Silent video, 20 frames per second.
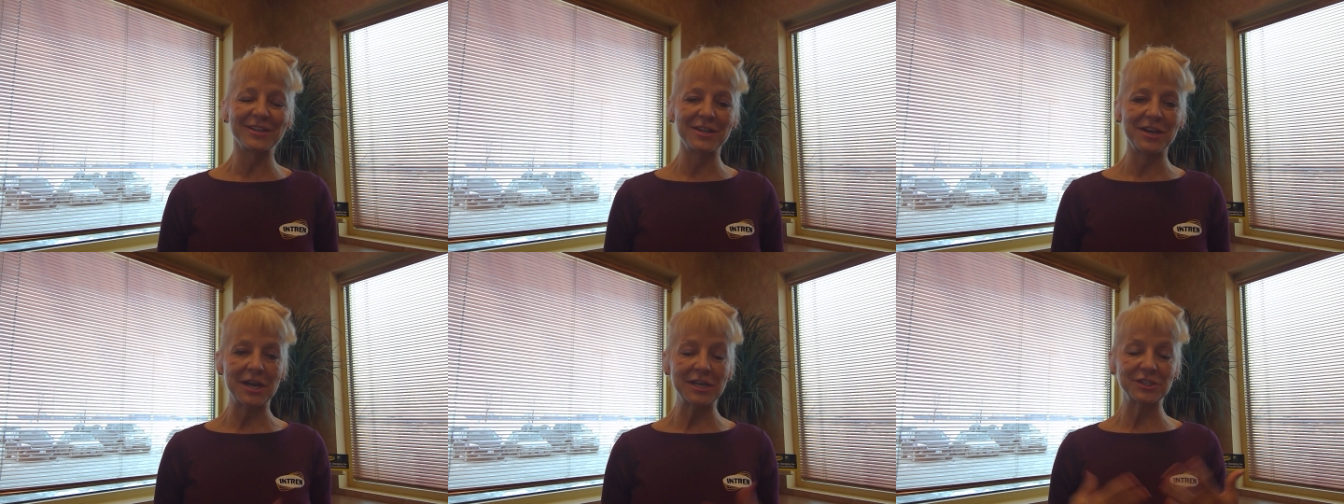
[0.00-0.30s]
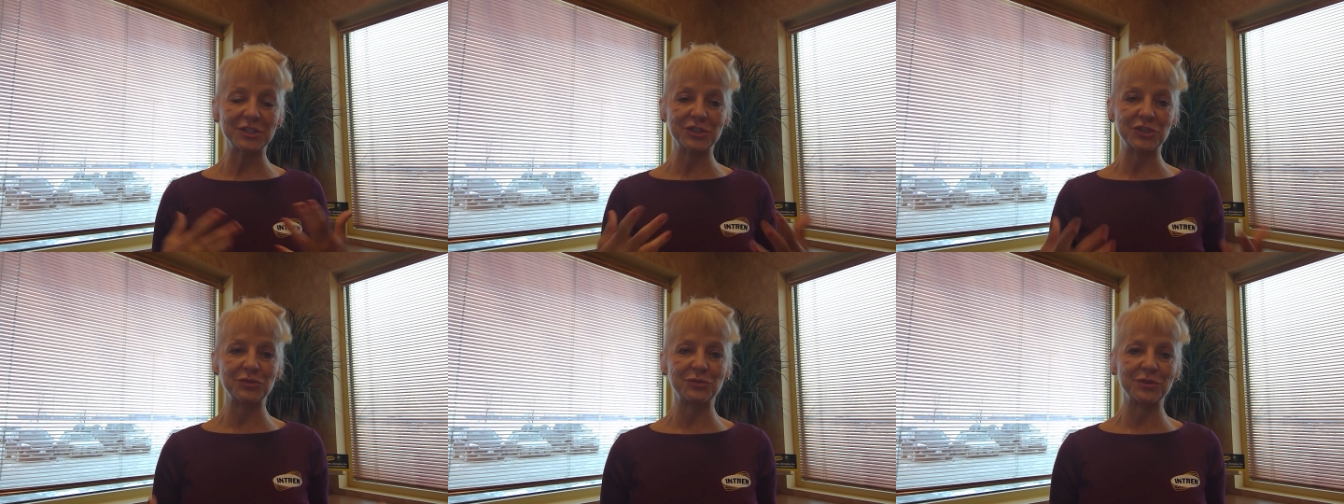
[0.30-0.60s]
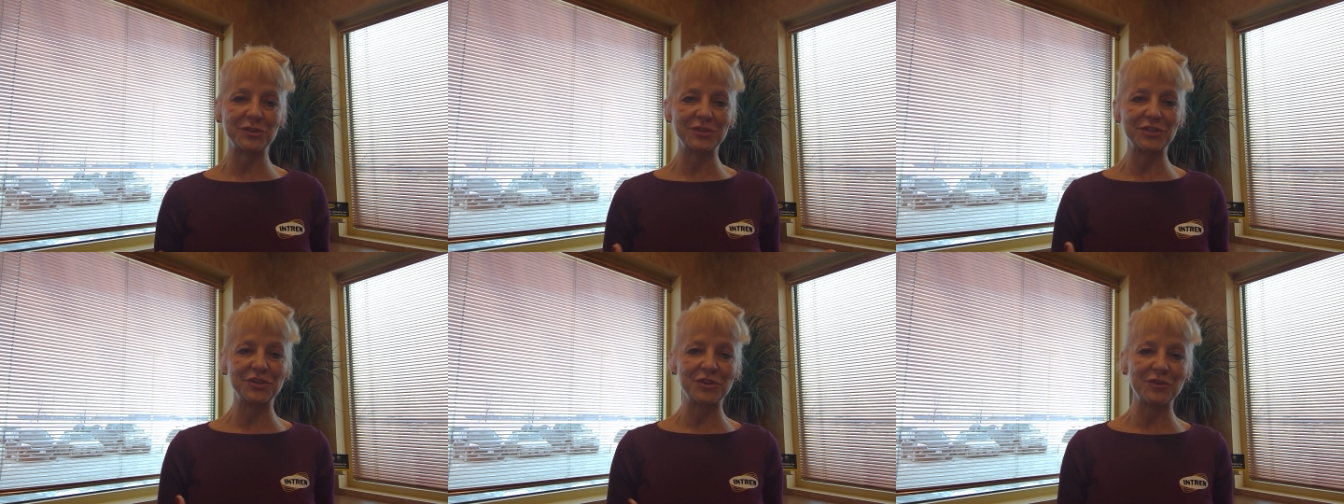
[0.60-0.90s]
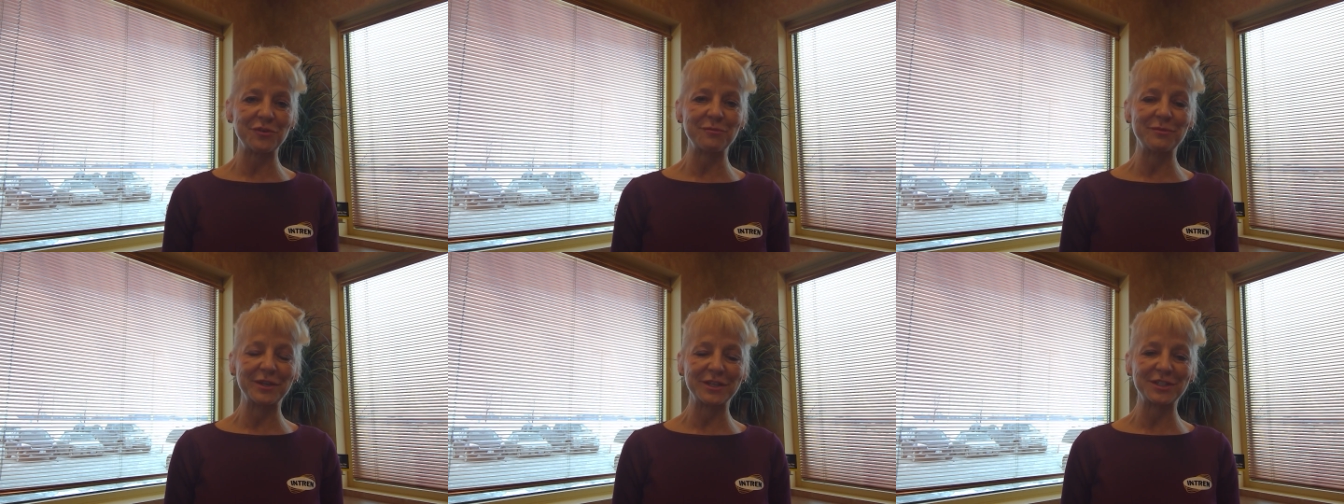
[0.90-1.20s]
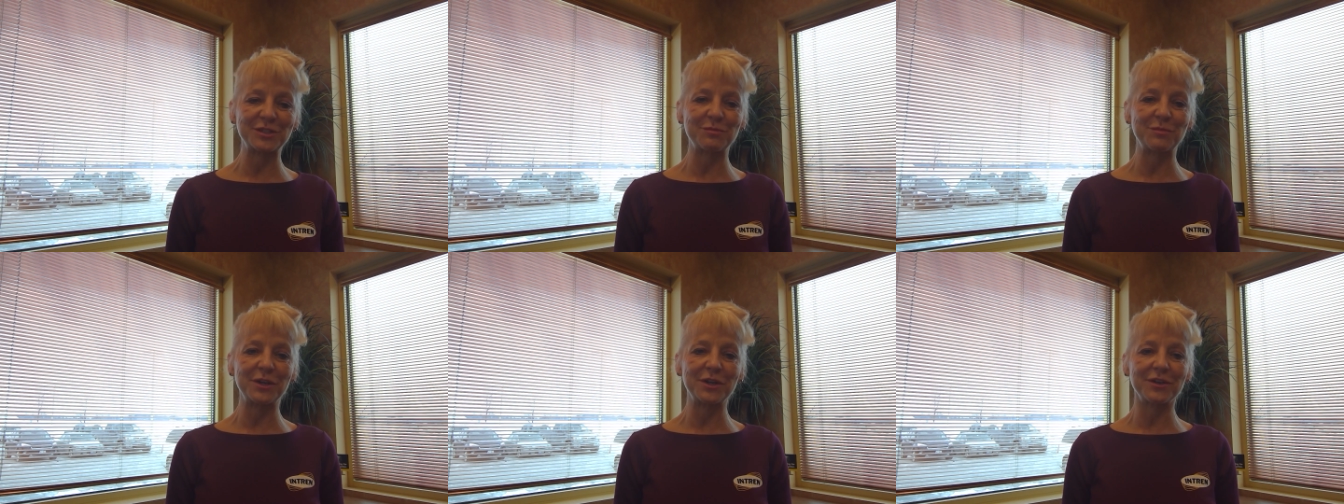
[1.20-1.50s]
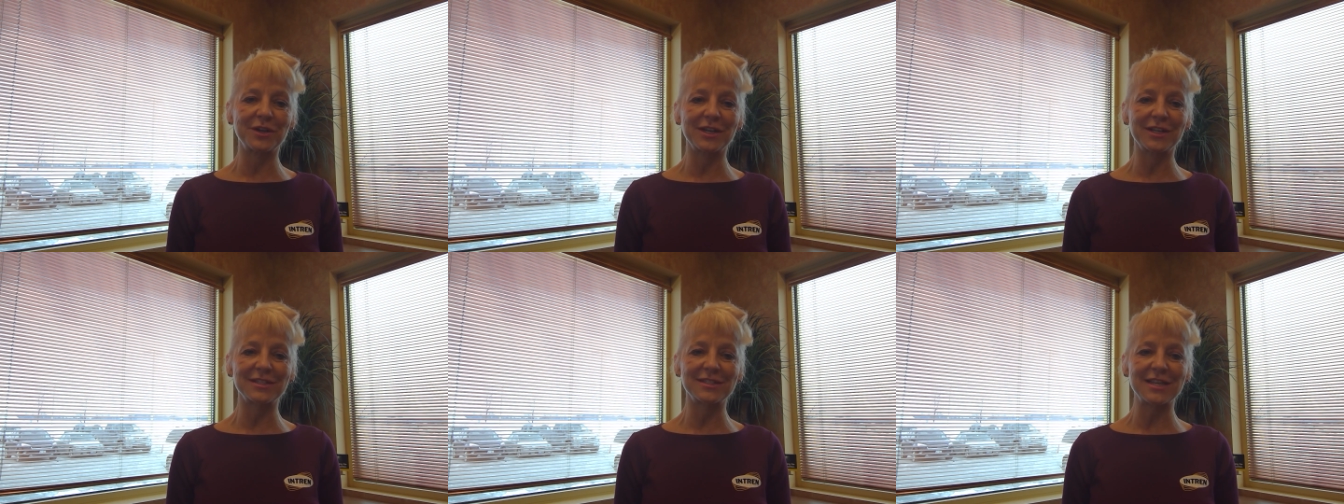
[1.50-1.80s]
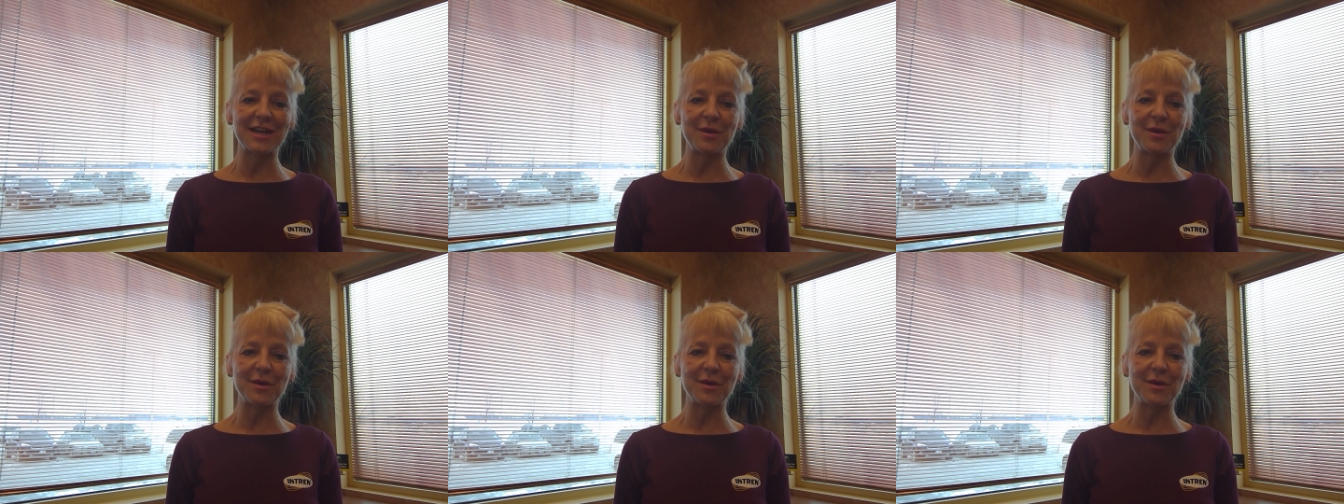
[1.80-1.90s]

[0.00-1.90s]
as a short-term experience.